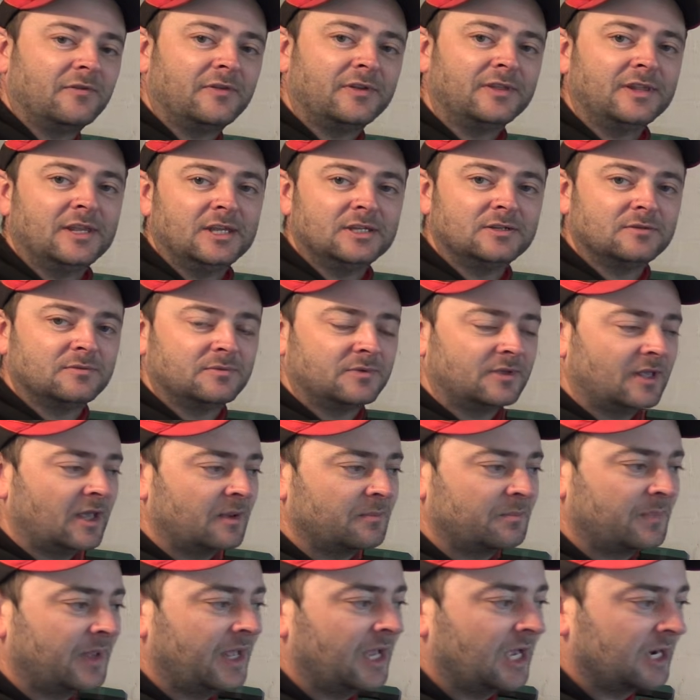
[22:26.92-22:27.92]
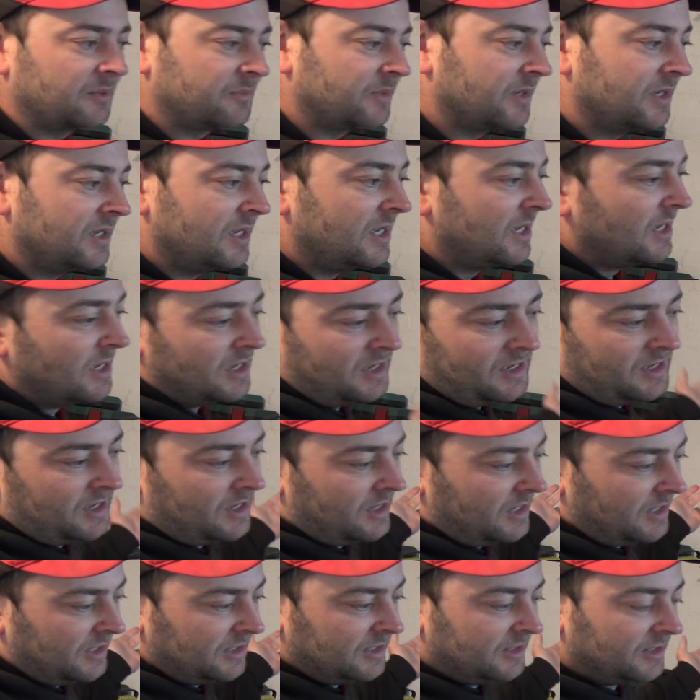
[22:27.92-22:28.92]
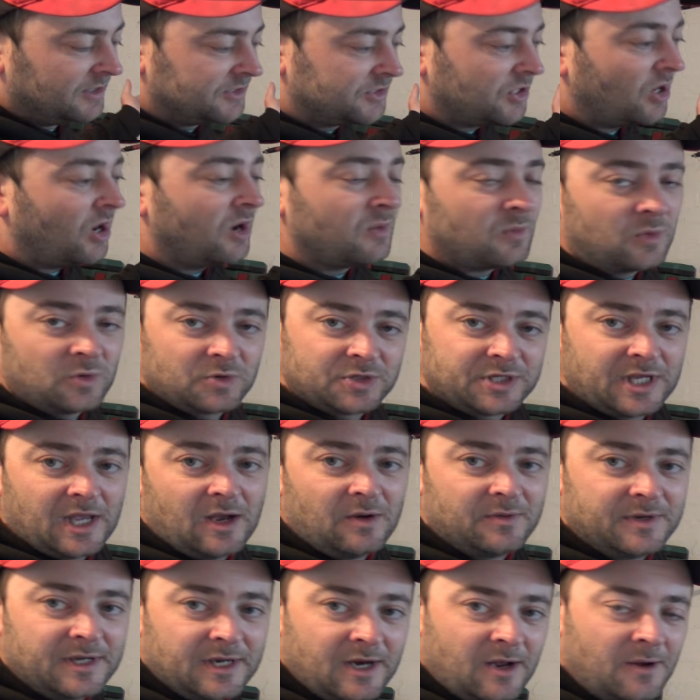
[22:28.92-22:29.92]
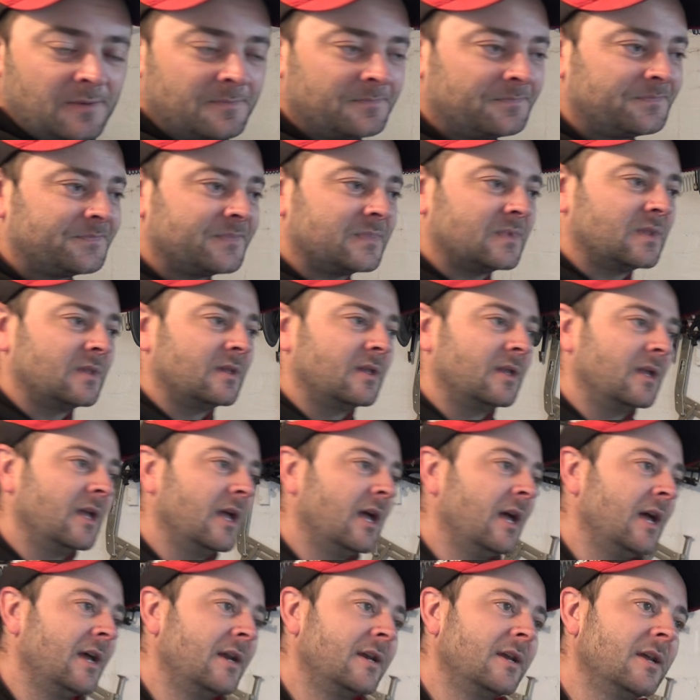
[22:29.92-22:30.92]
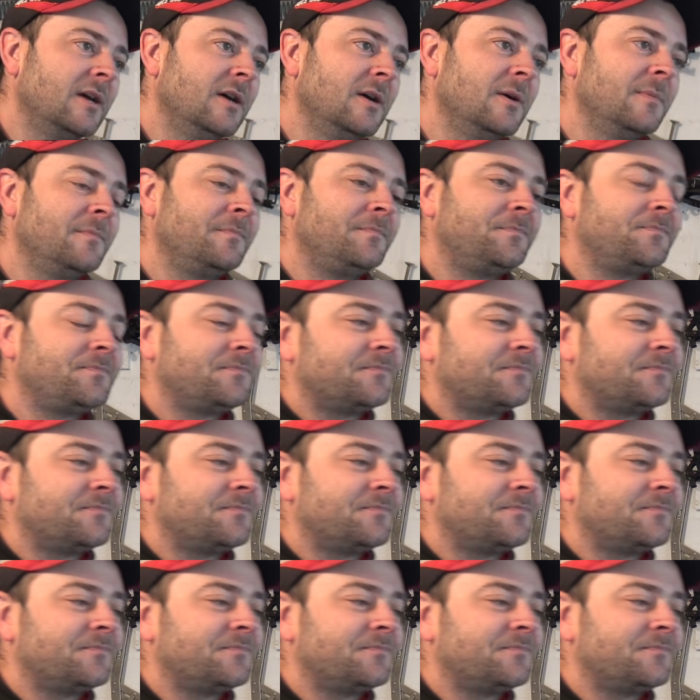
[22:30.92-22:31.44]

think these are that bad, but the time will tell, and